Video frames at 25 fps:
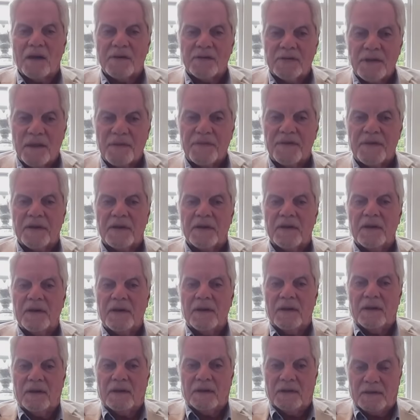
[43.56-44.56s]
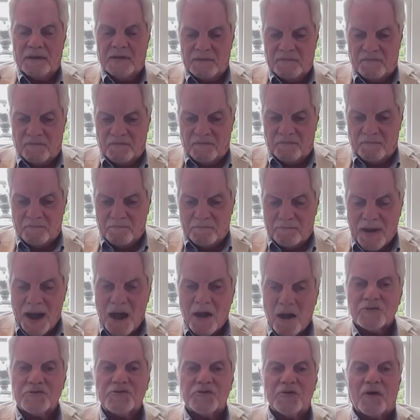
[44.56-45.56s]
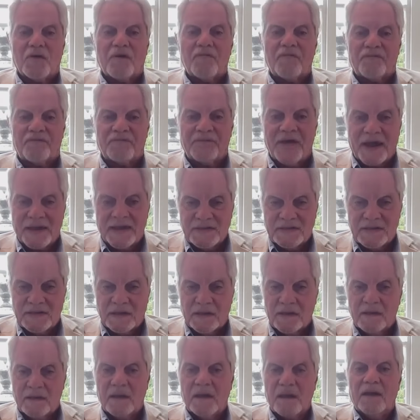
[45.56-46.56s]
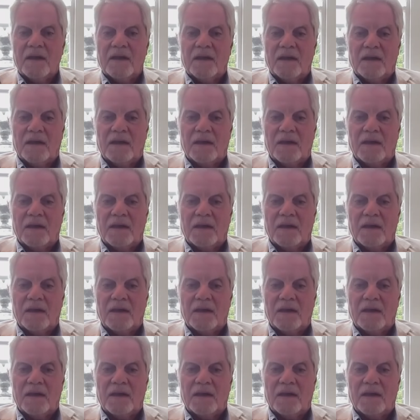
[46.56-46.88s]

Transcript: another bout of fighting